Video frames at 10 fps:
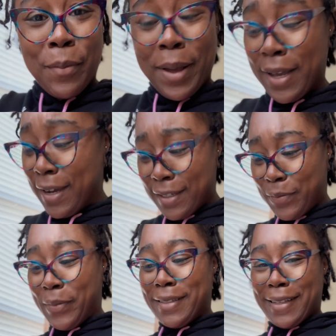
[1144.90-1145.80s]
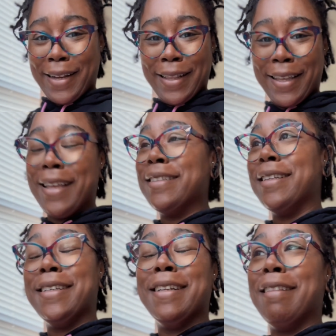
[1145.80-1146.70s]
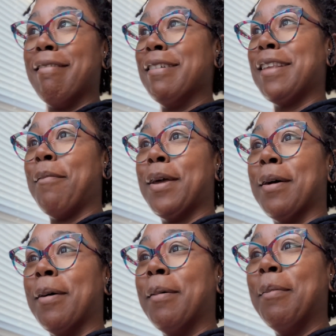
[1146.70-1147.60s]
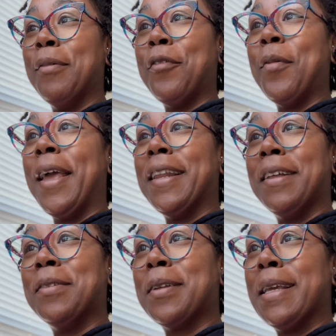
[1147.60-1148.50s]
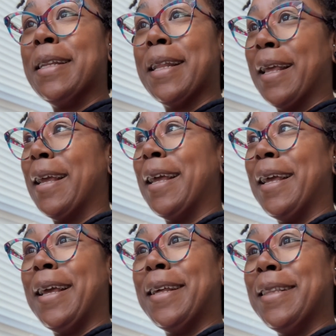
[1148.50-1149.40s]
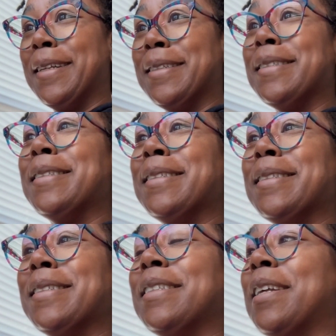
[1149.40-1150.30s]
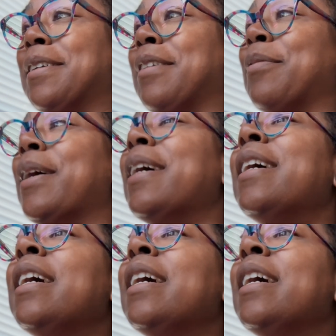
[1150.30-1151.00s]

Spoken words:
and my husband stayed at La Quinta Inn a long time ago, before we had our little Kennedy. I think, never mind.